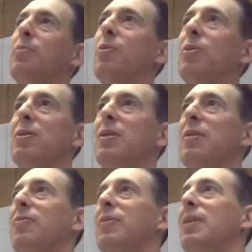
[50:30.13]

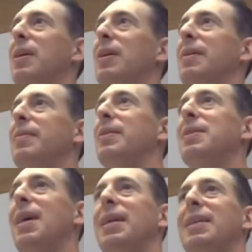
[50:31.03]
pools.
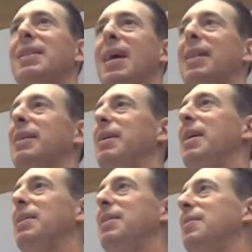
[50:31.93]
It's not exactly
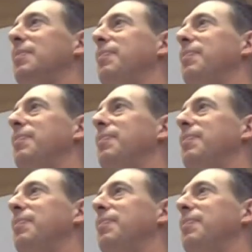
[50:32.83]
it.